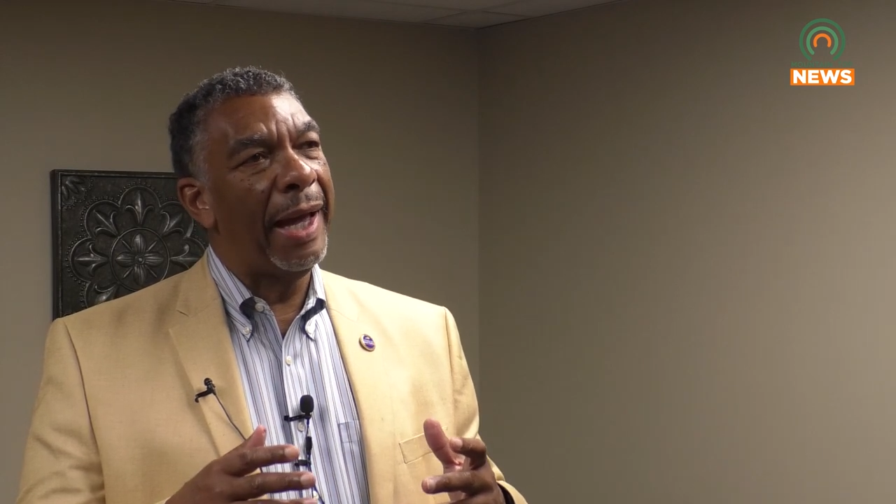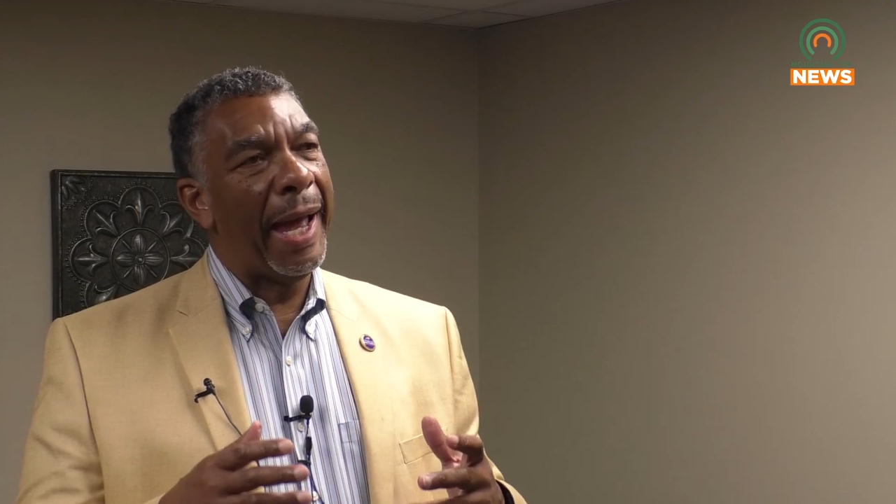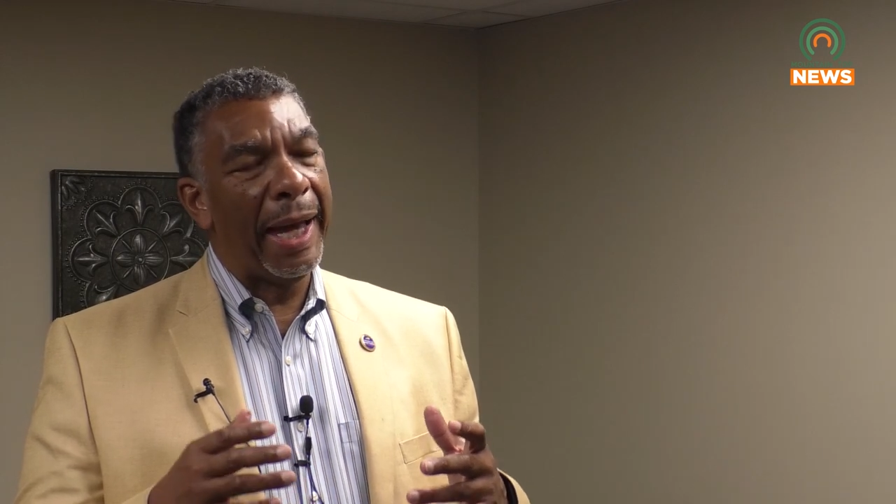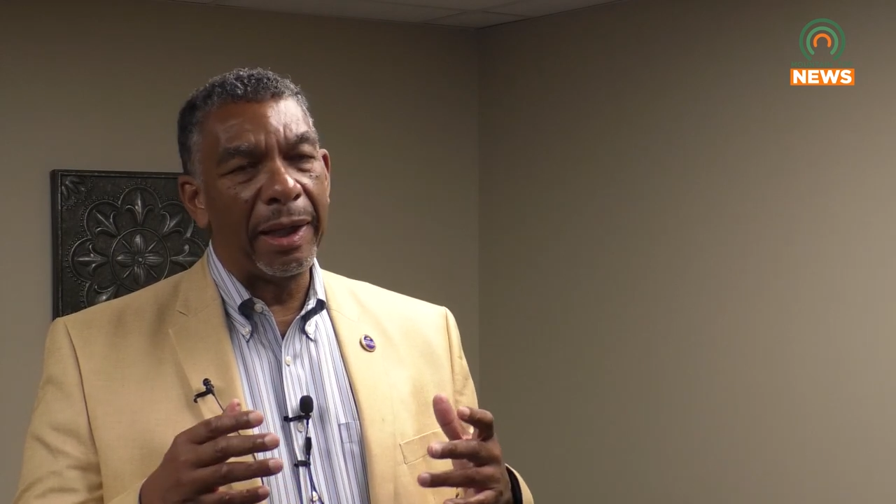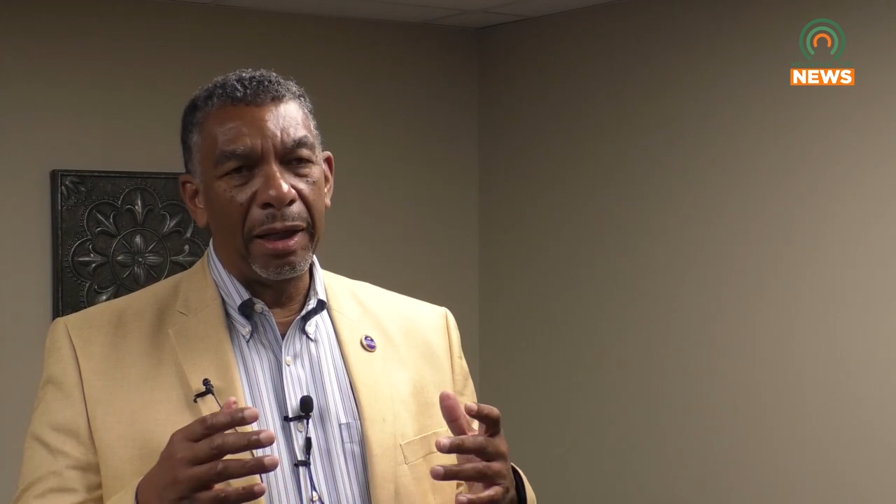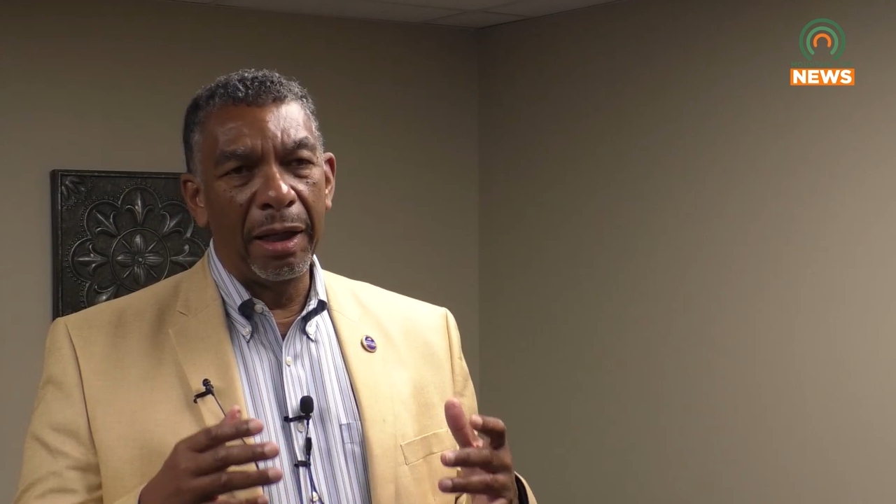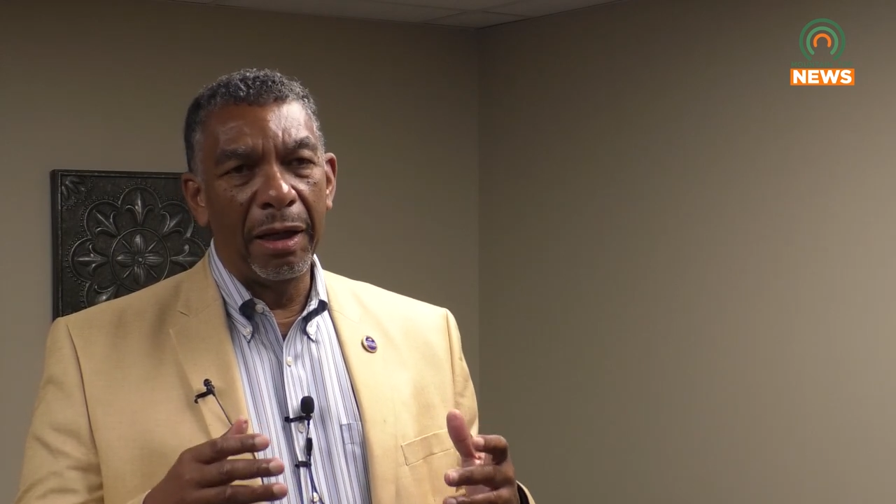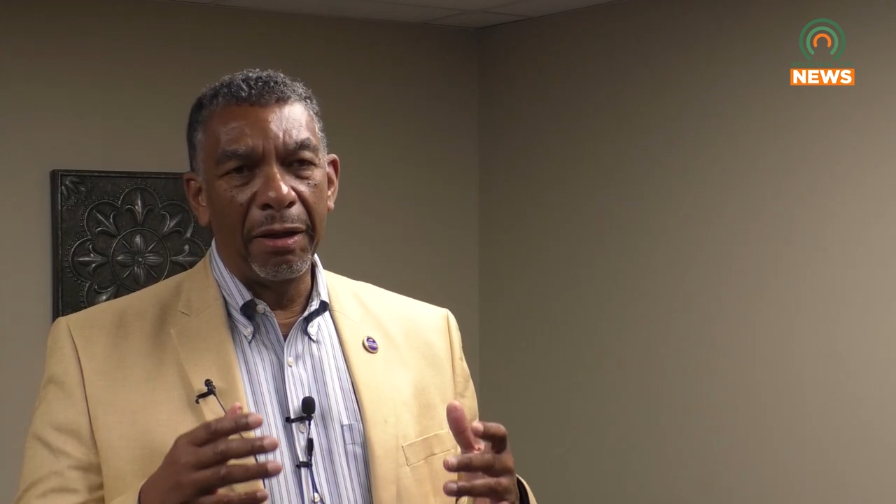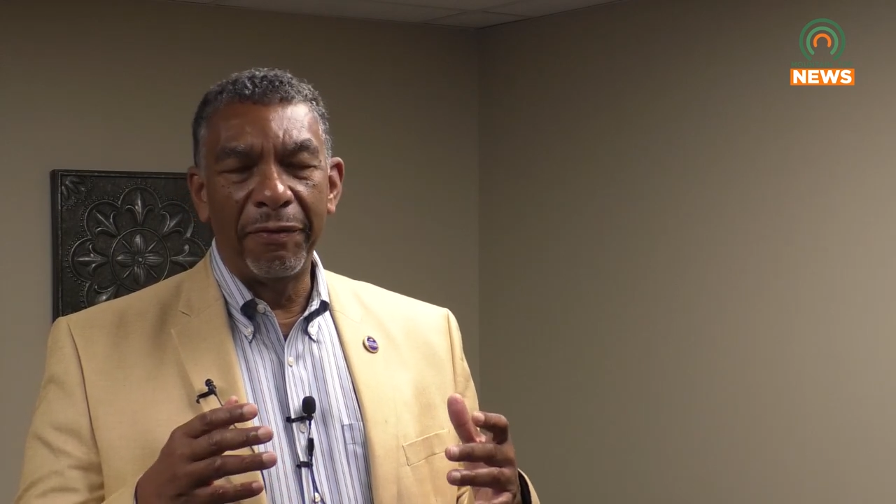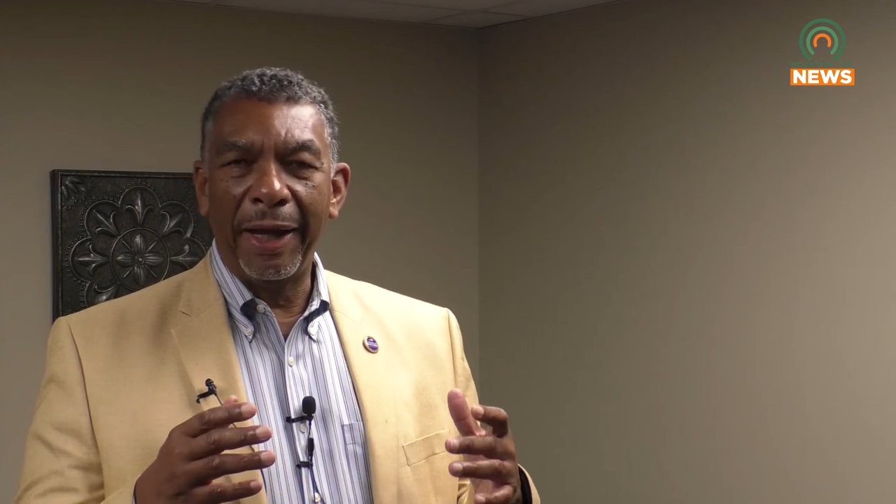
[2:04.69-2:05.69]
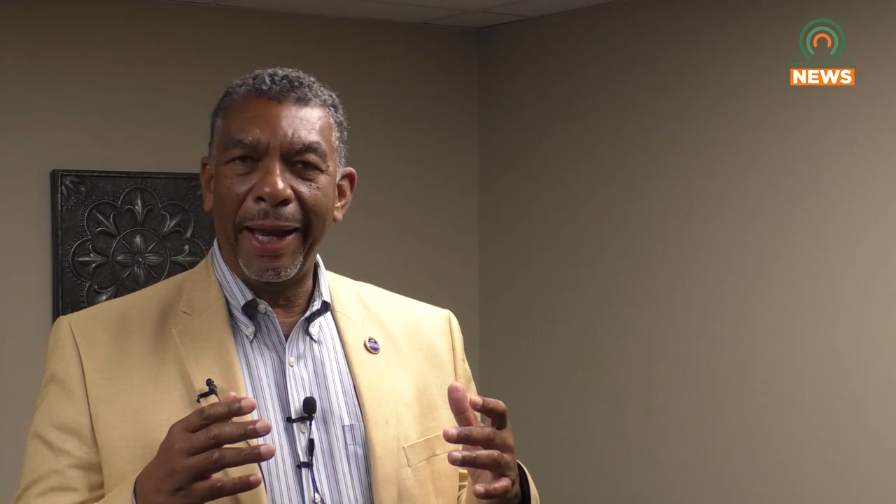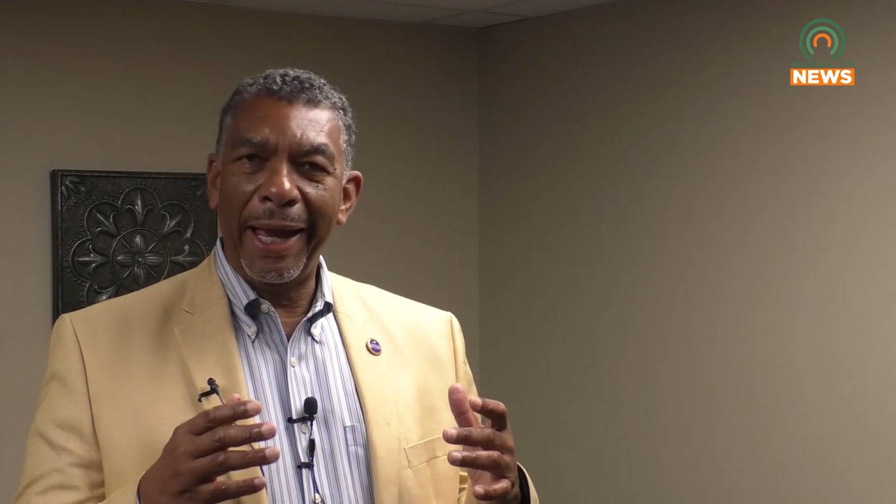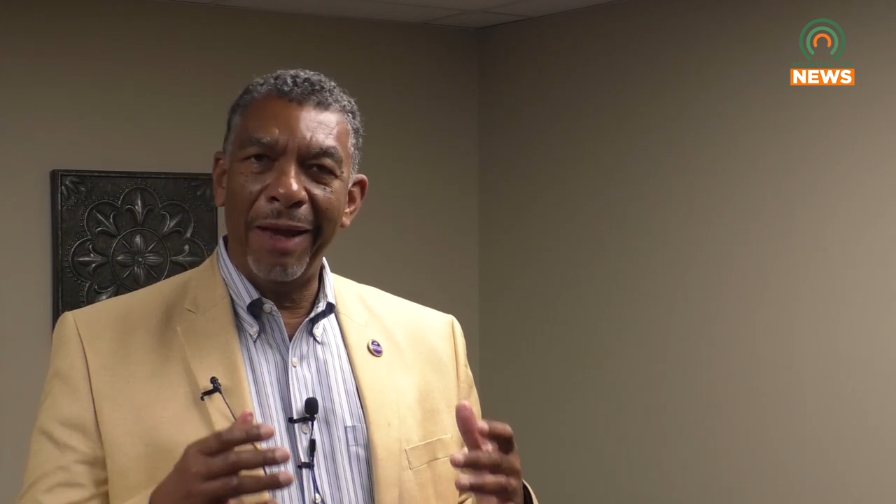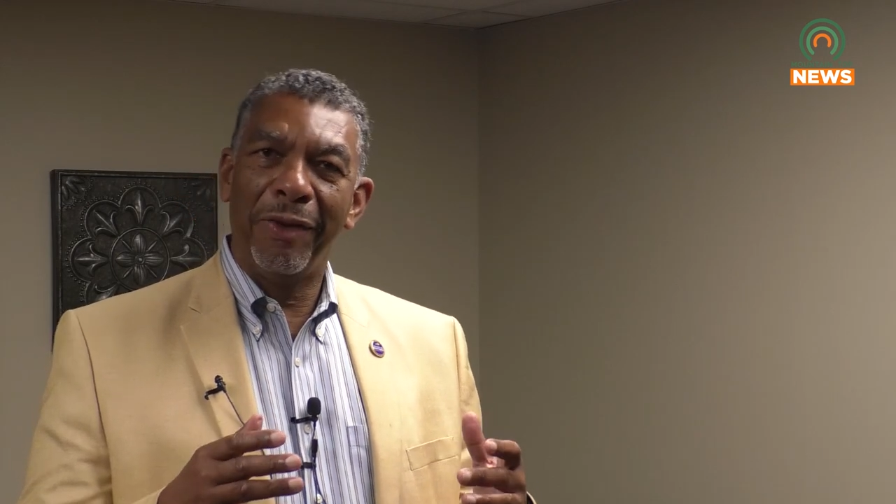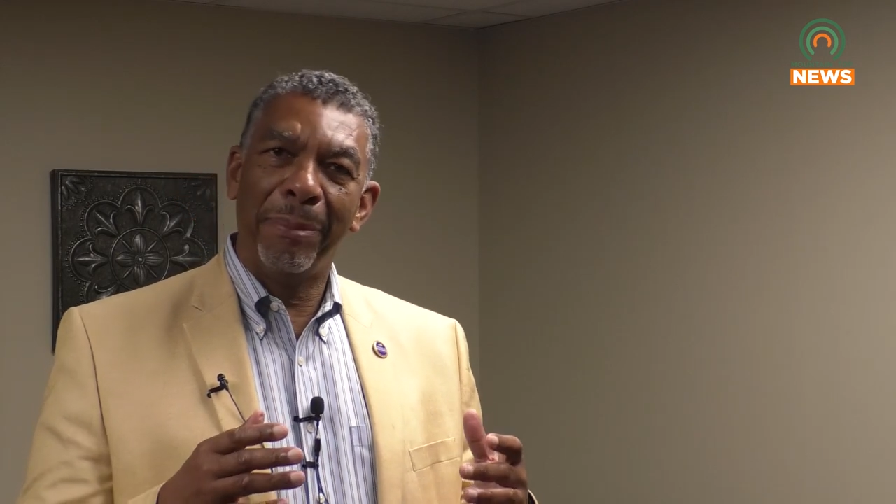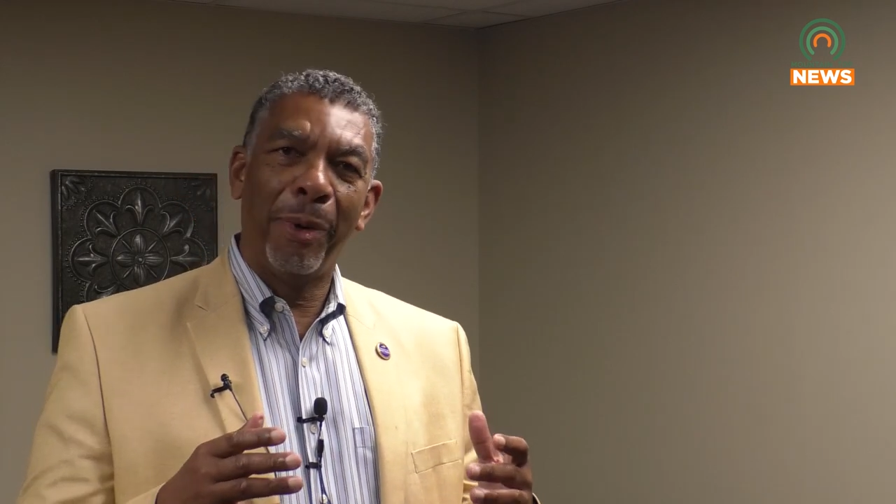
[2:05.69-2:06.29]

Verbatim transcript: that of a heavy